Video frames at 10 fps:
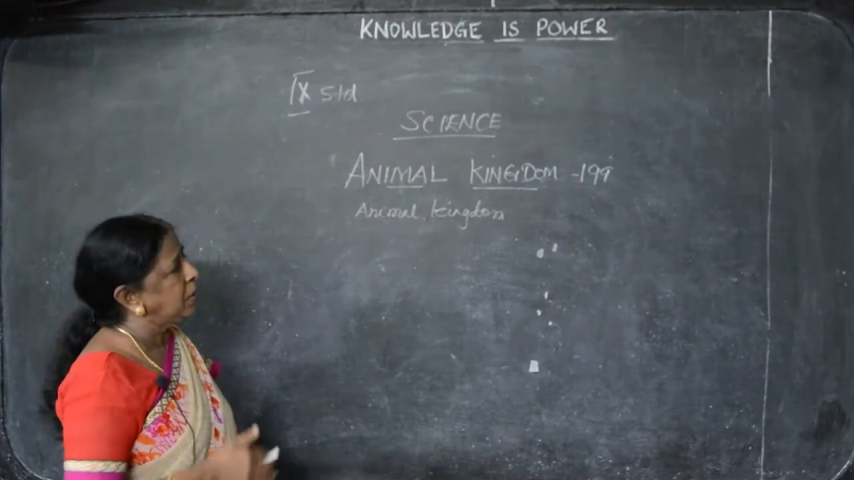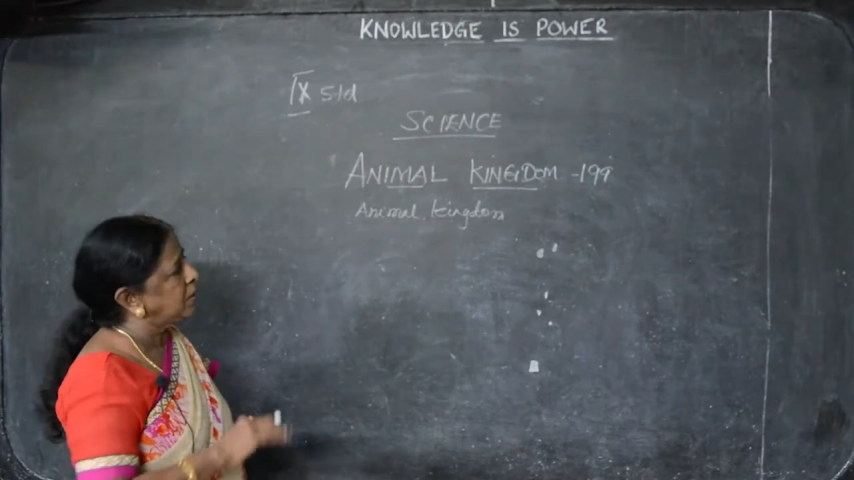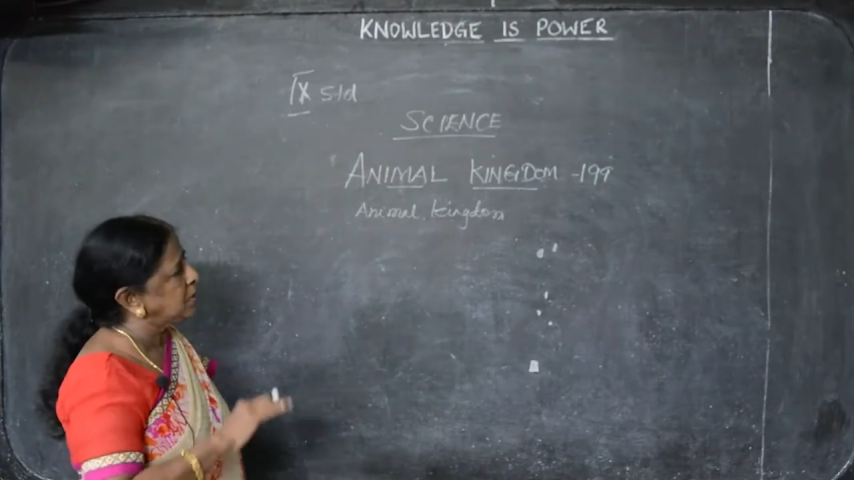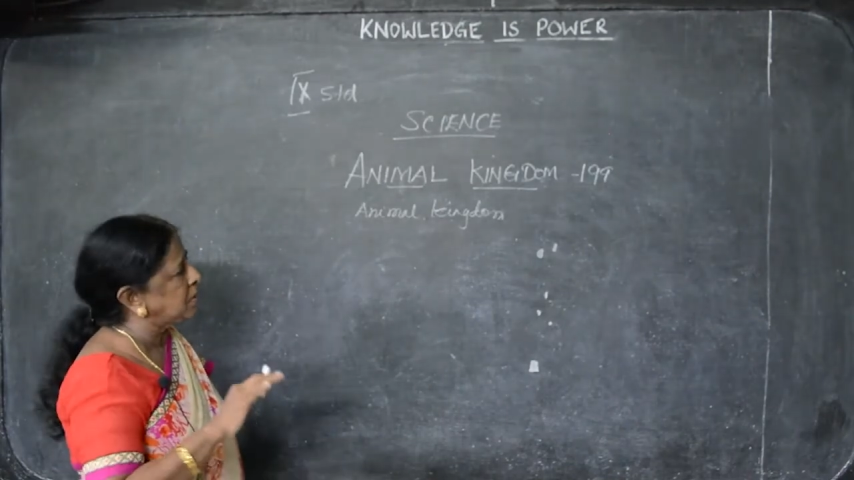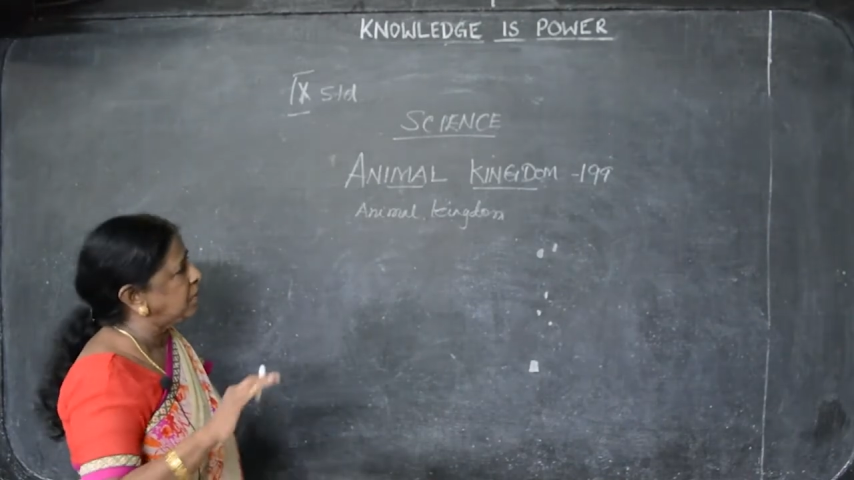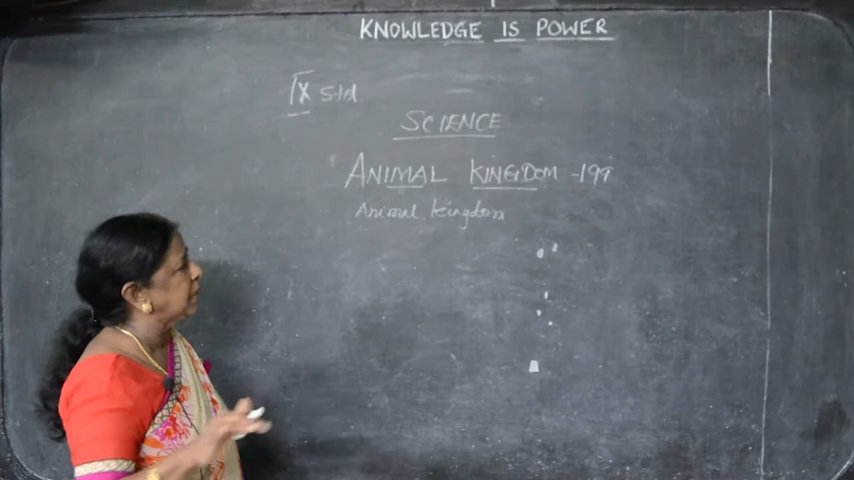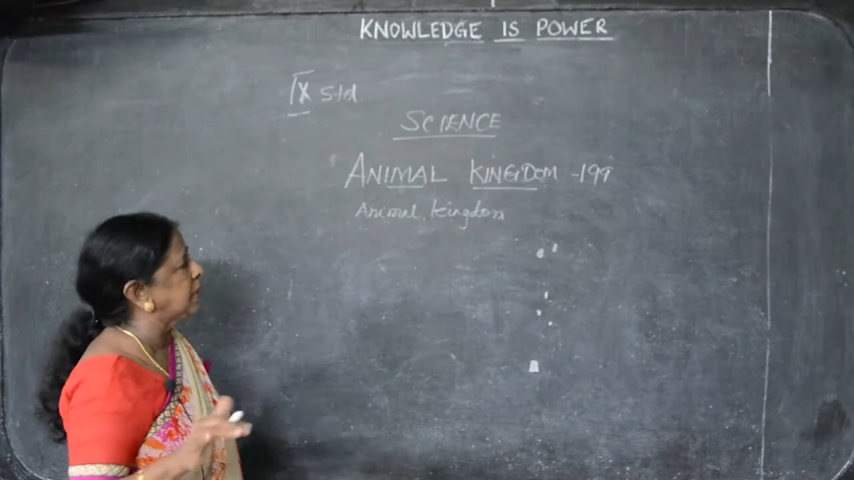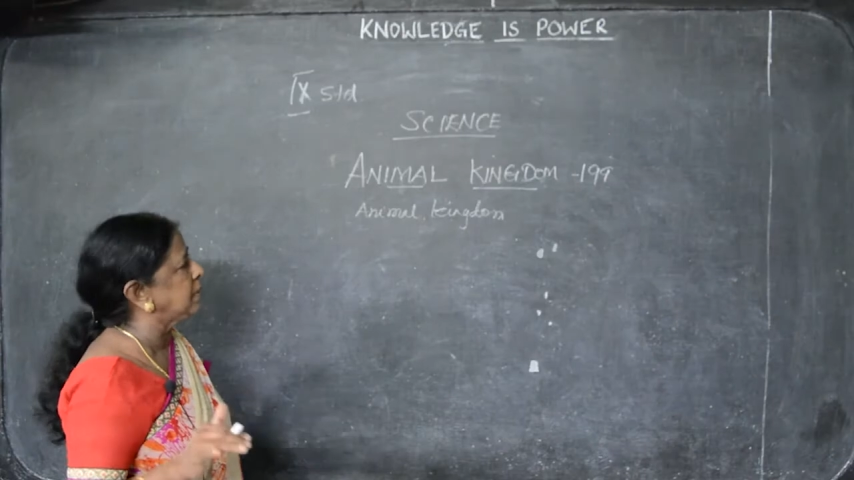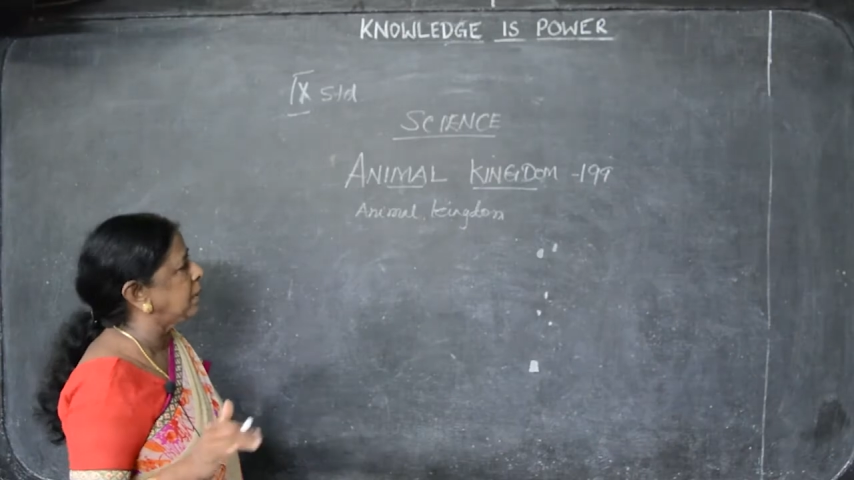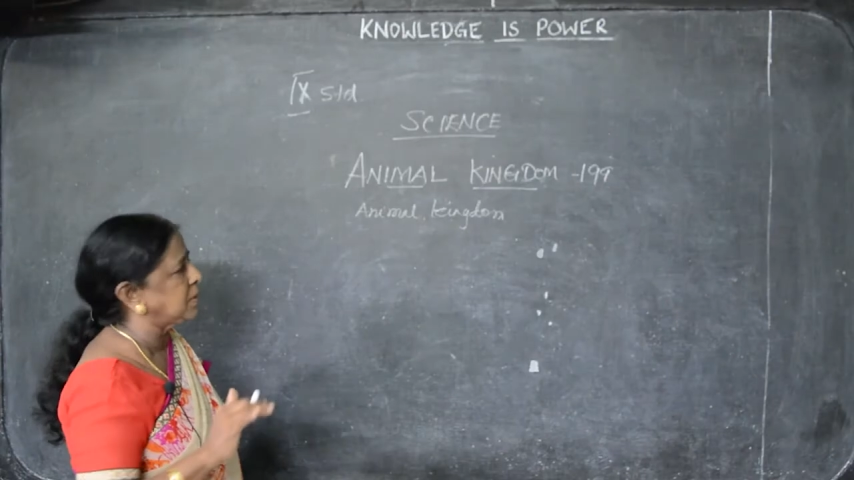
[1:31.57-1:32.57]
Lot of,
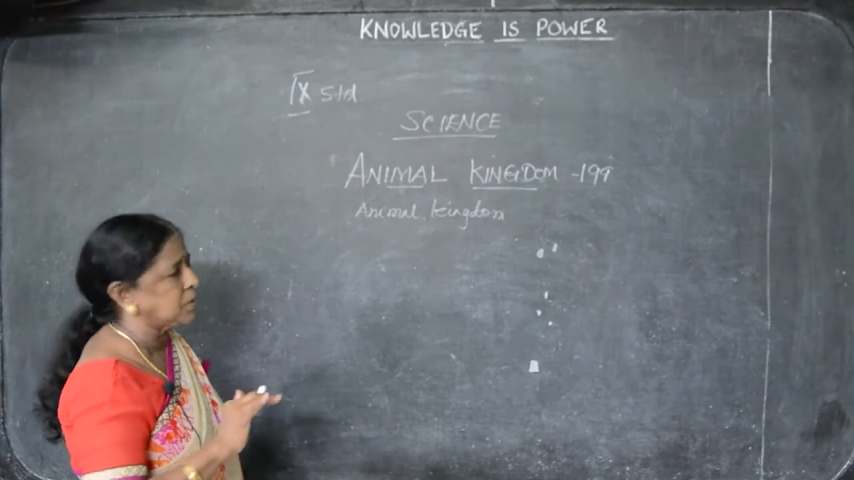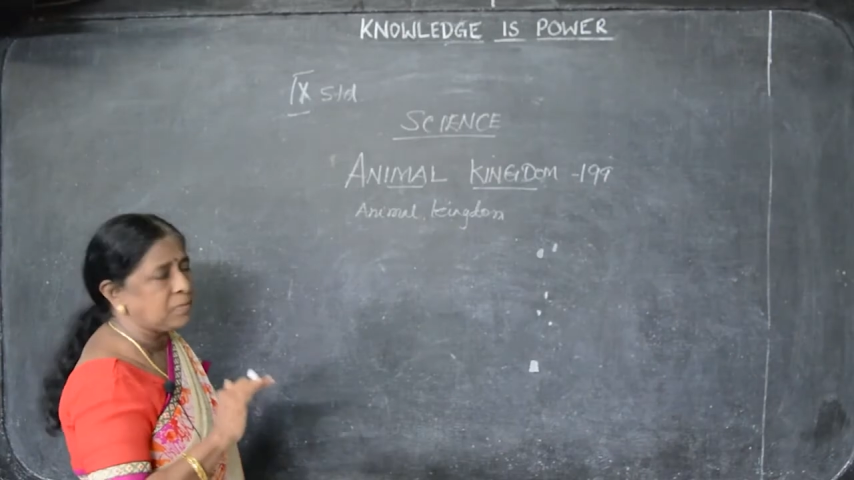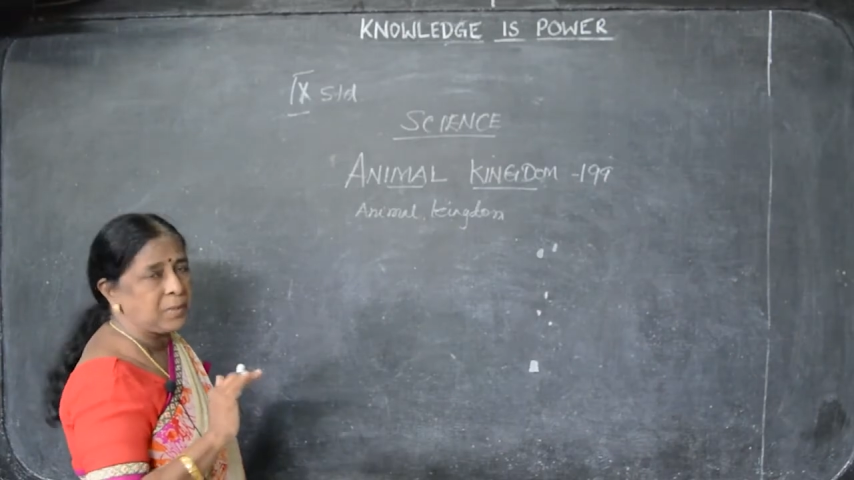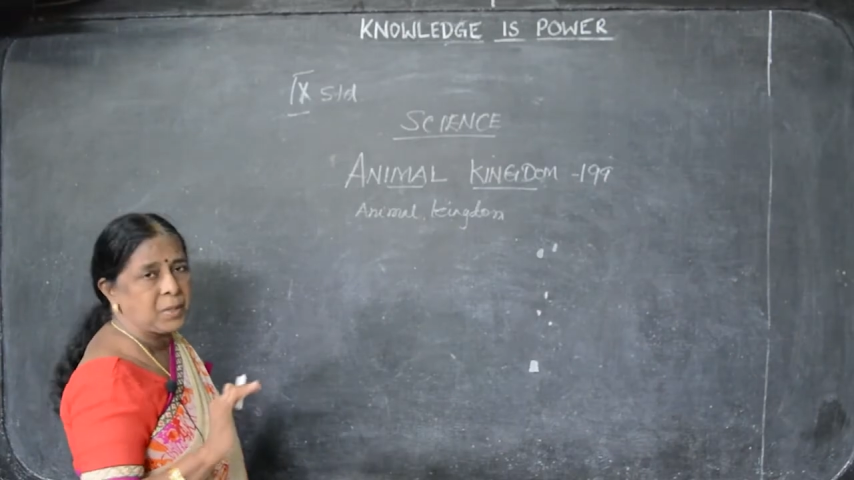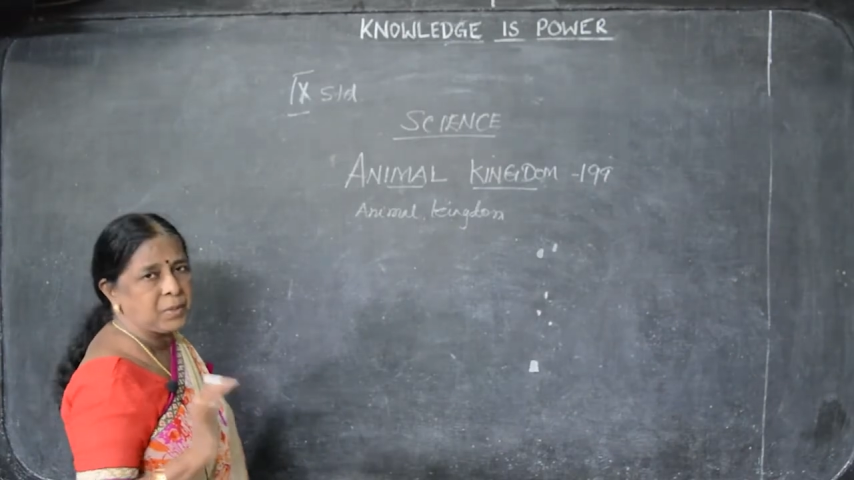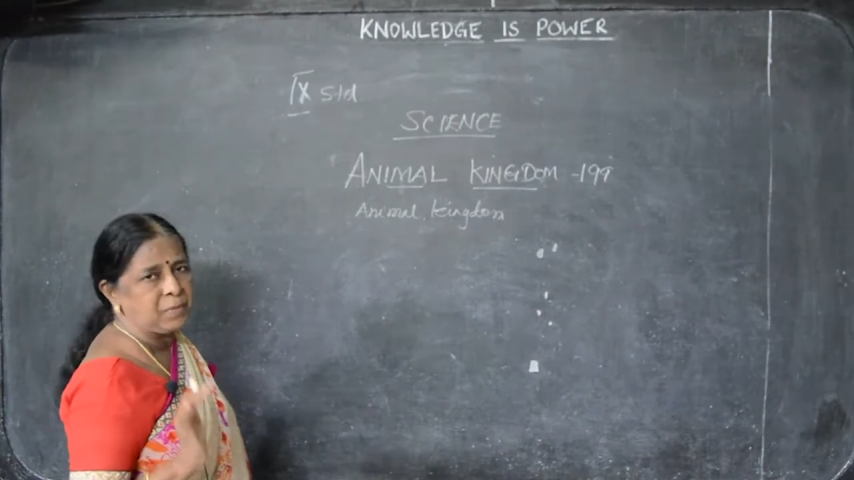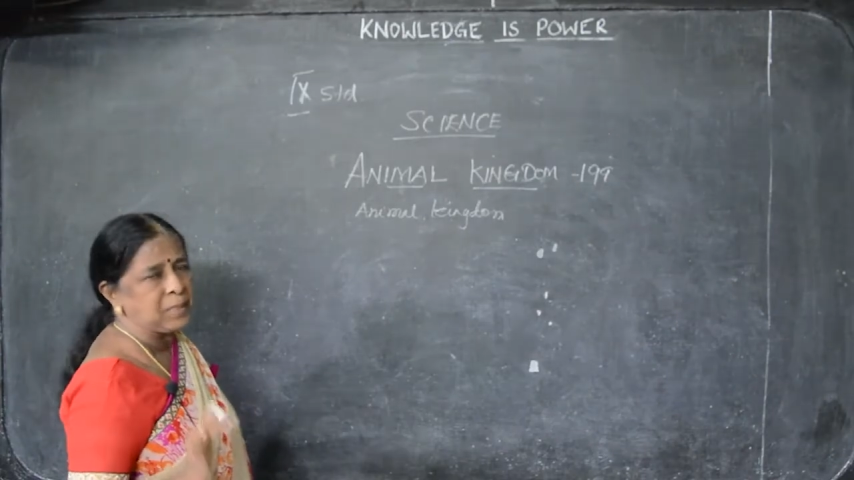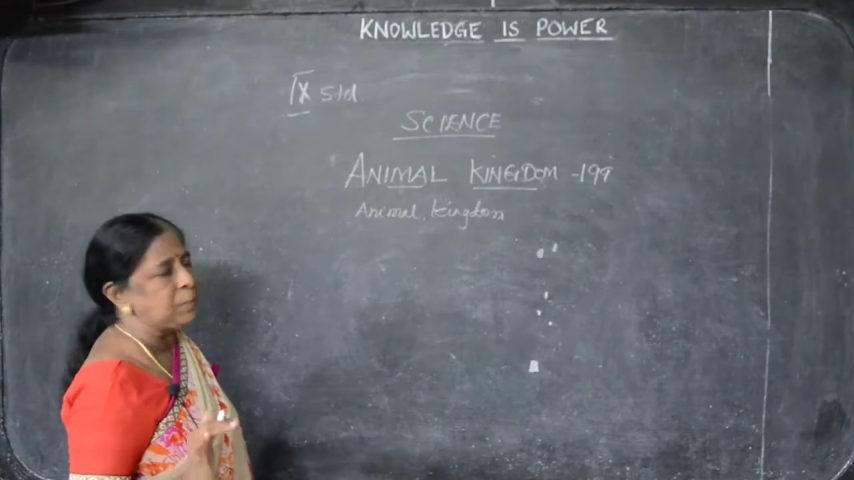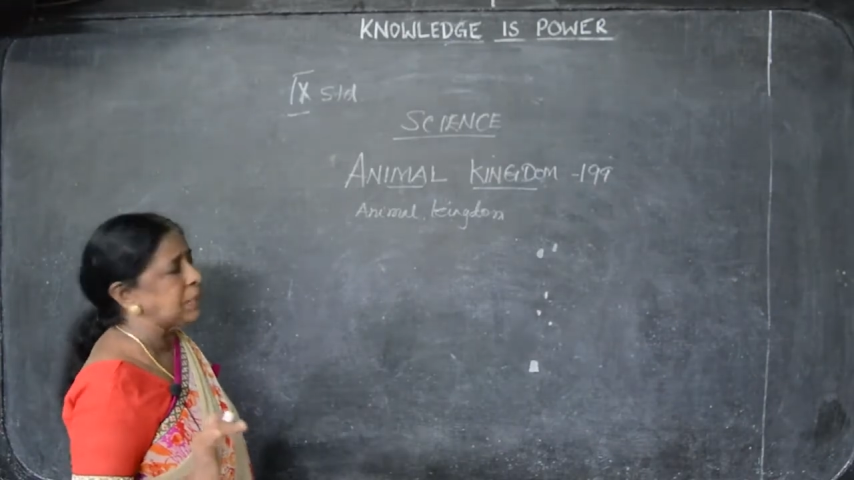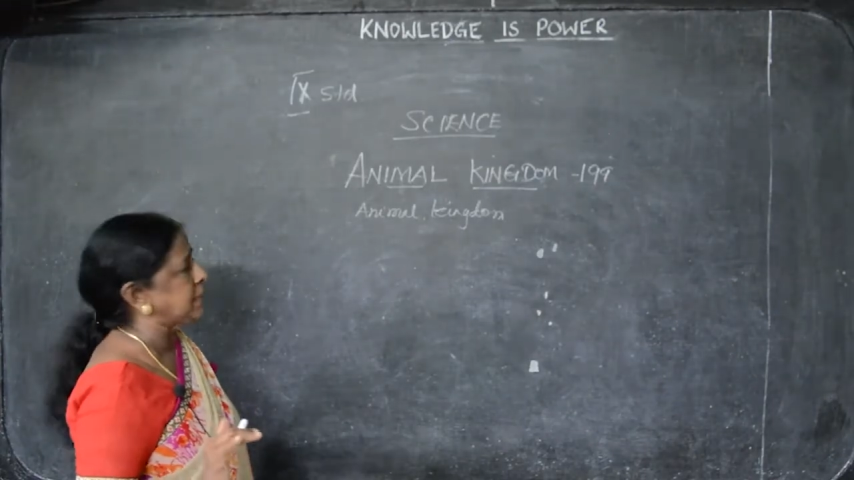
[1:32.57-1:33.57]
lot of, lot of
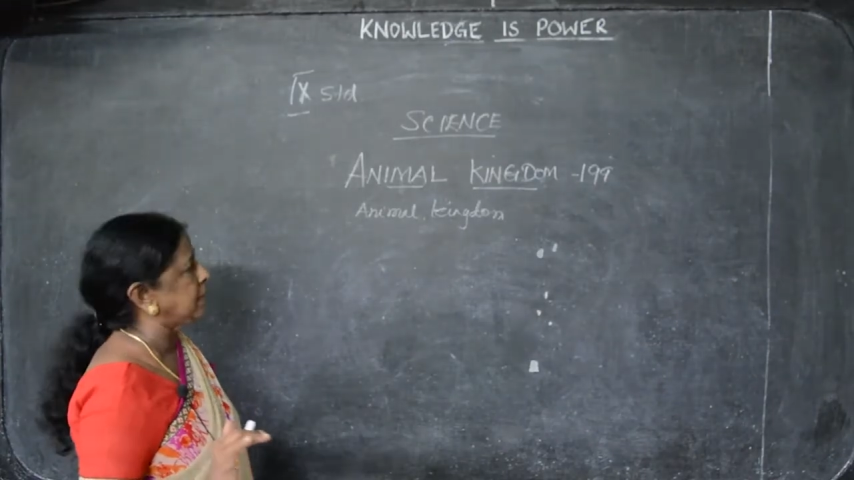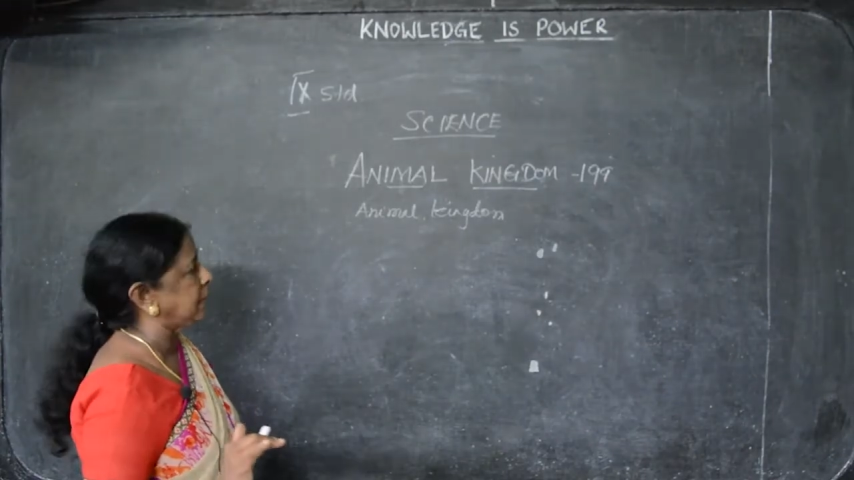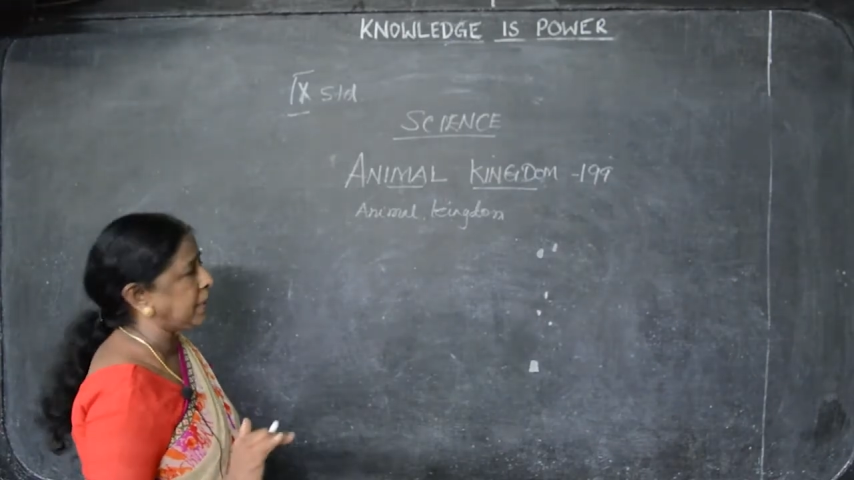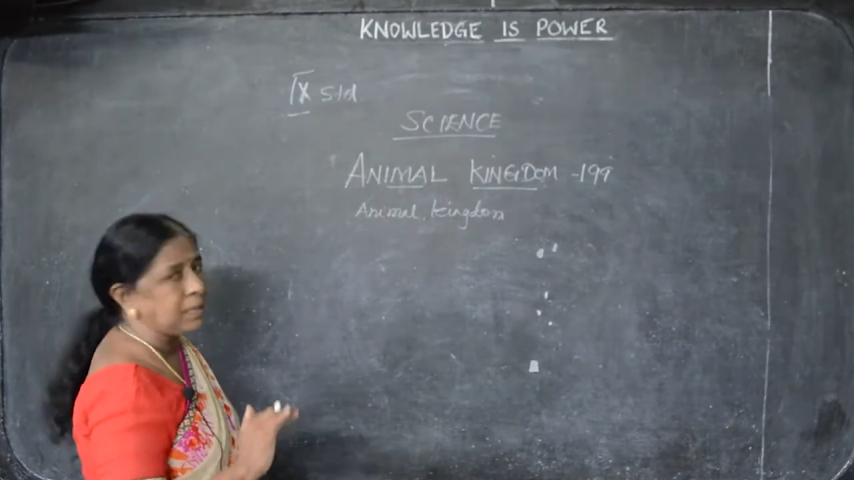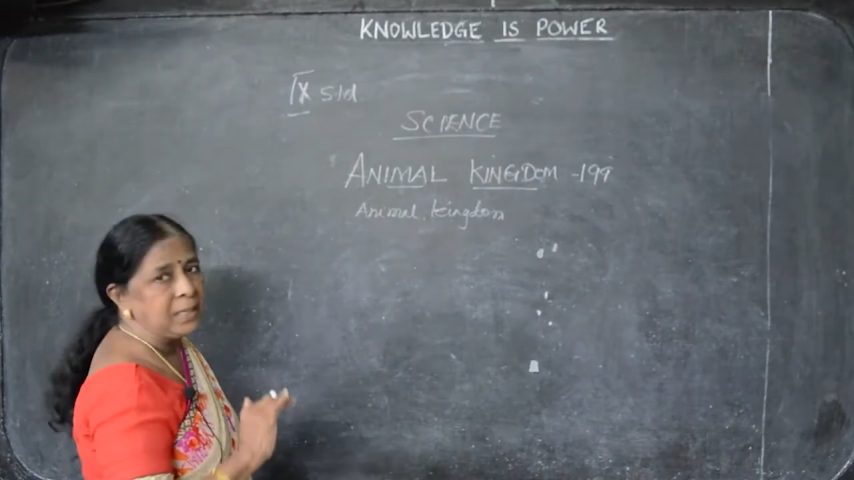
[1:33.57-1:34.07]
animals are the,